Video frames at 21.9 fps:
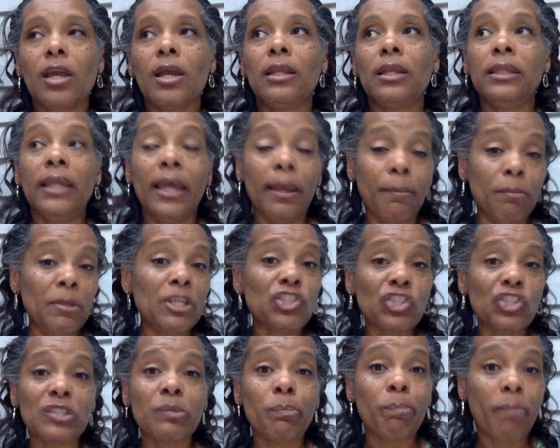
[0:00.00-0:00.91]
Let me
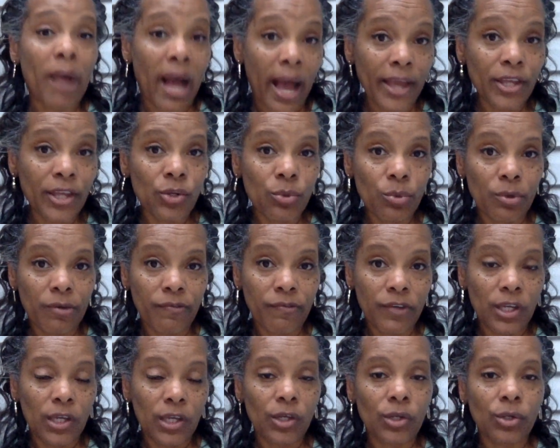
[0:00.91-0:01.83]
just buy you a
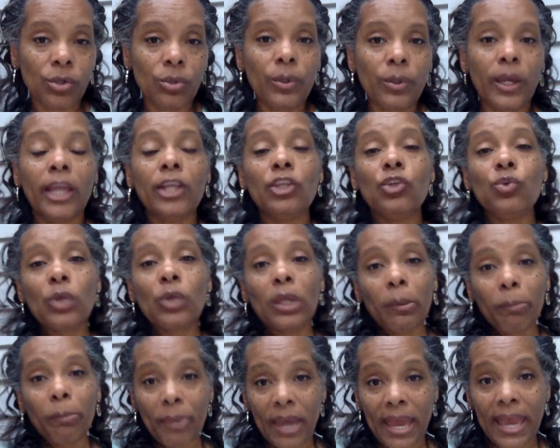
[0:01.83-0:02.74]
vehicle and you
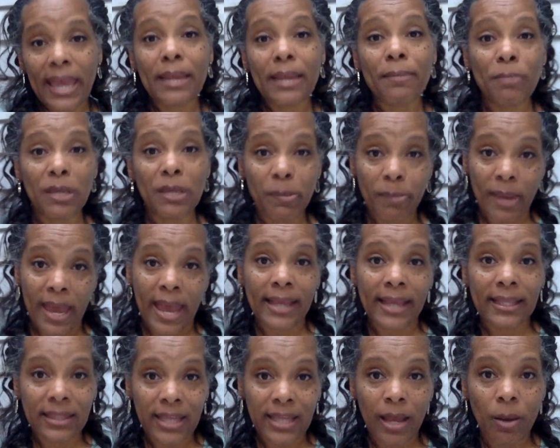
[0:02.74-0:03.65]
can pay me
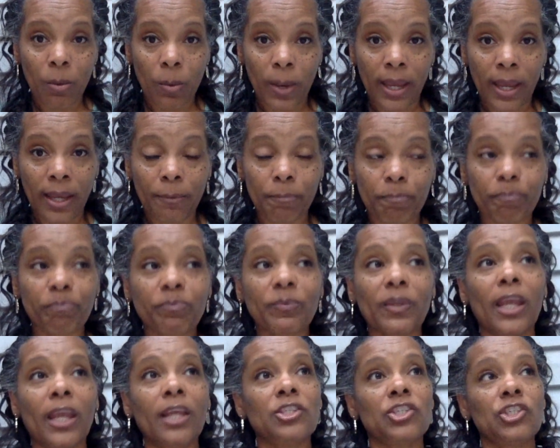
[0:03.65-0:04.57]
back that way.
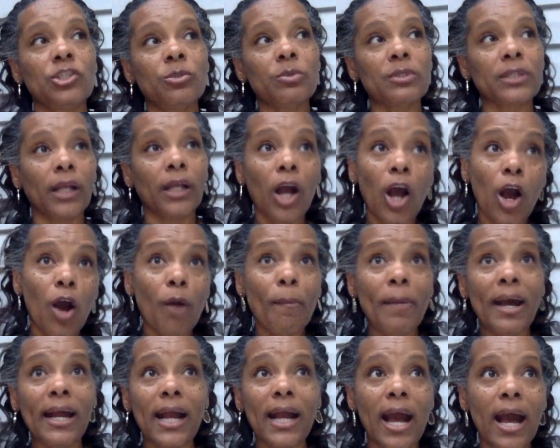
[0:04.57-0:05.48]
And she was like, oh
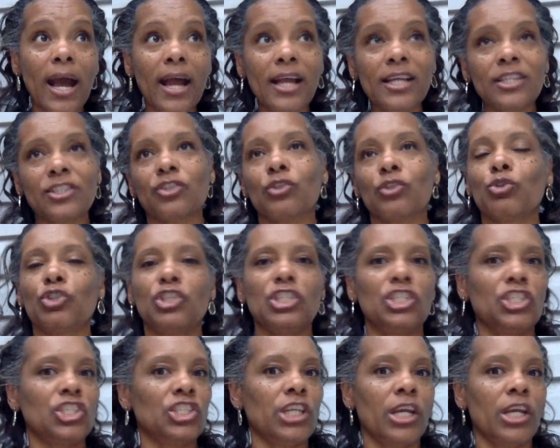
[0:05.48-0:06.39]
my gosh. So
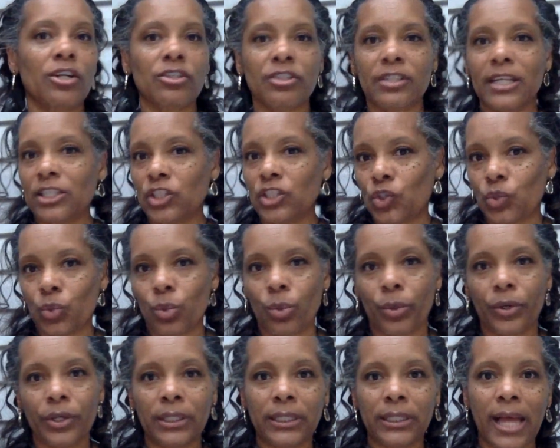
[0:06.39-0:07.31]
she shares that
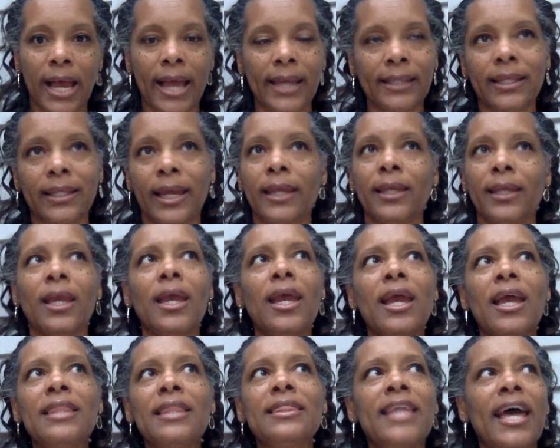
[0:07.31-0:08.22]
story a lot. Like,
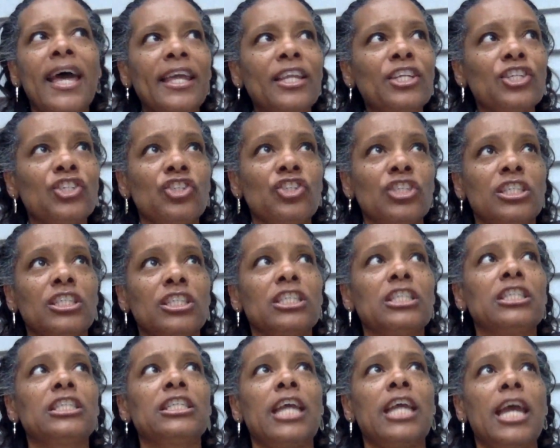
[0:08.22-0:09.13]
that is just
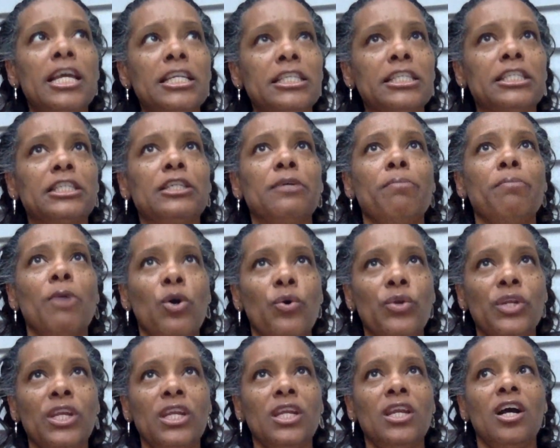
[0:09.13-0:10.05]
a
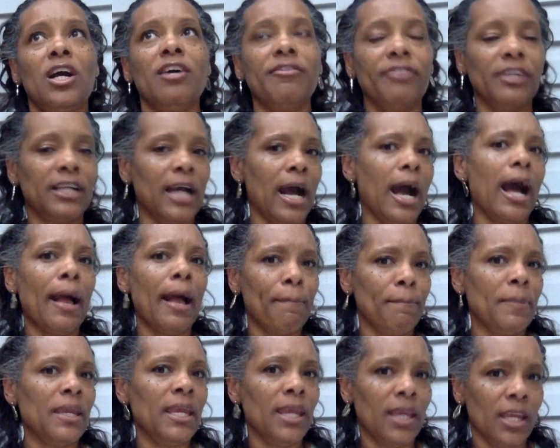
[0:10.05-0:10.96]
testimony of
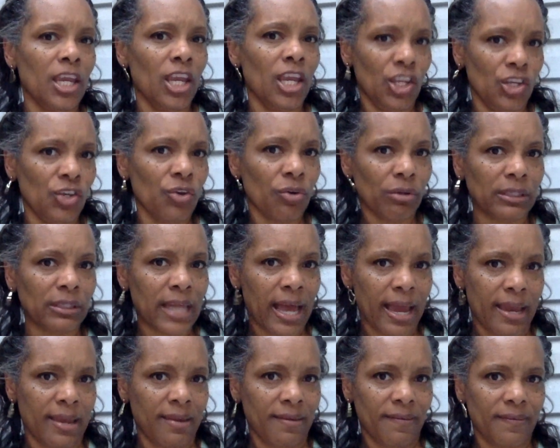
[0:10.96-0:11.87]
God being in your
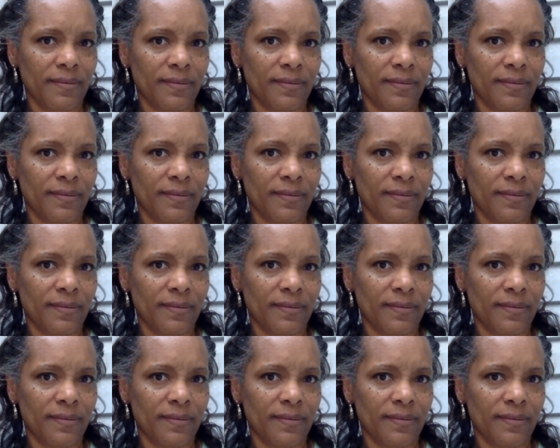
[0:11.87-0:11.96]
life.